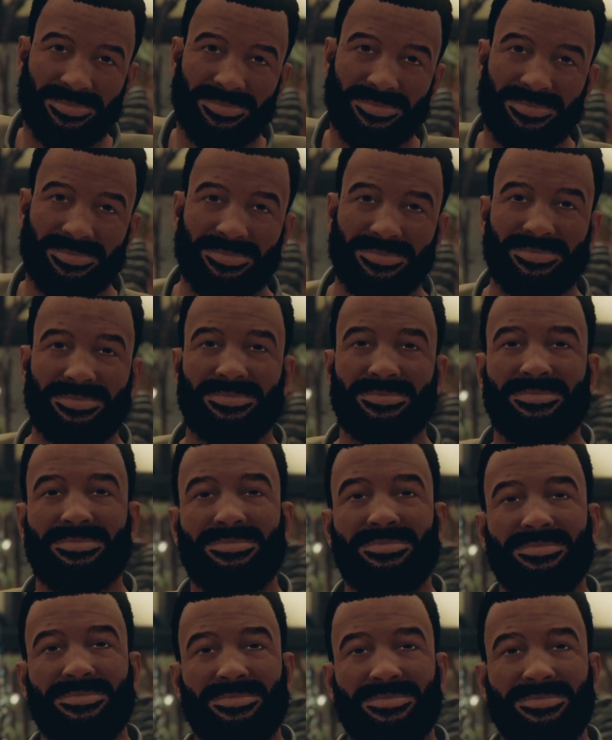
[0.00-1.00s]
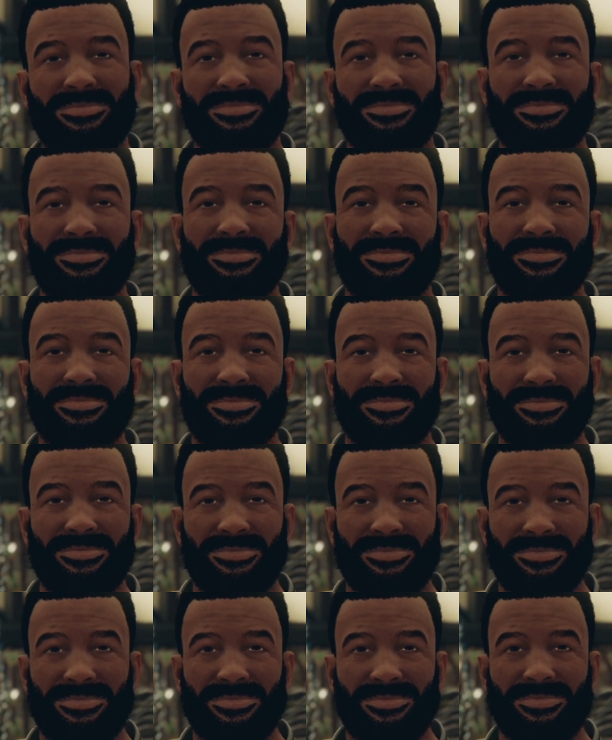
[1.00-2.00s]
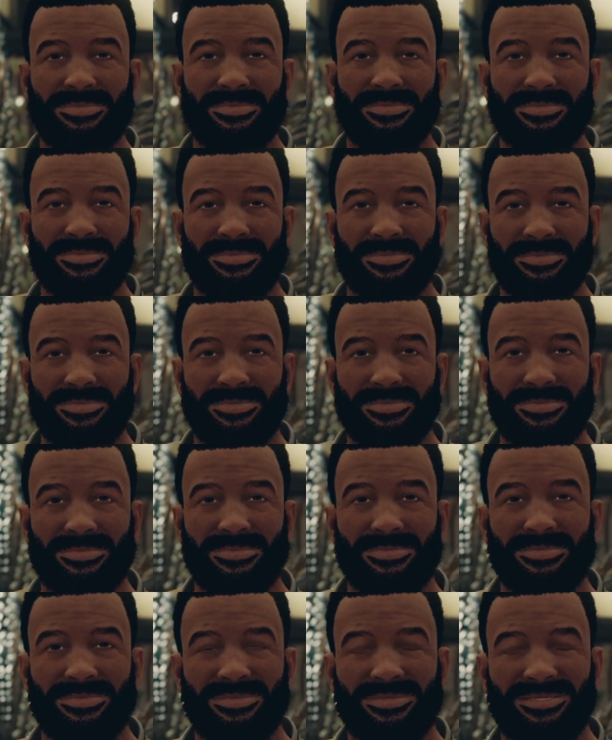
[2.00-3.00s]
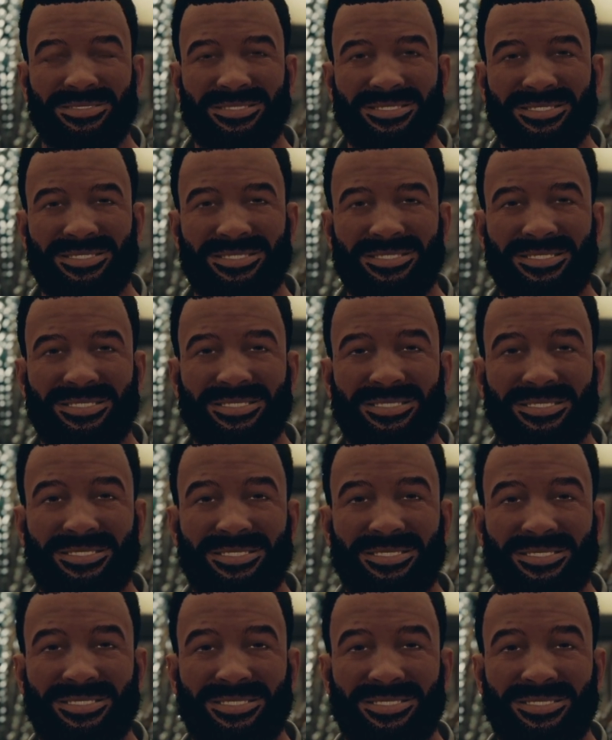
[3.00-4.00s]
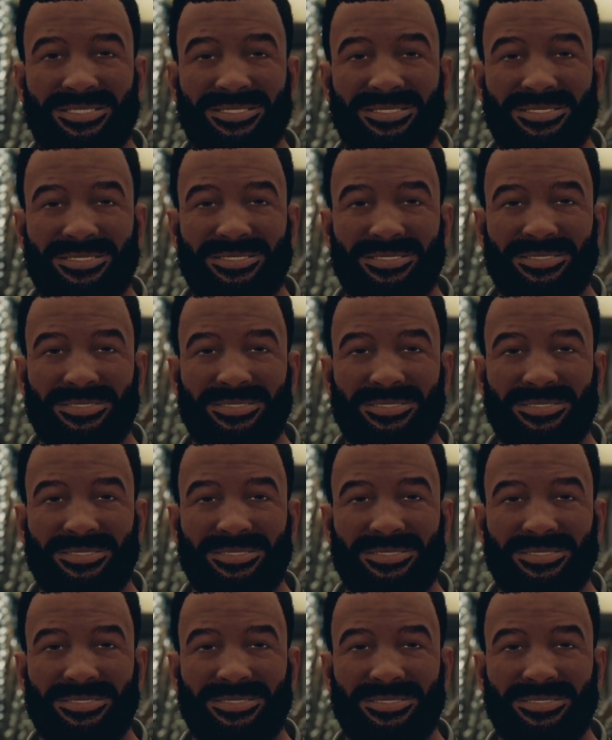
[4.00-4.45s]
Nobody speaks.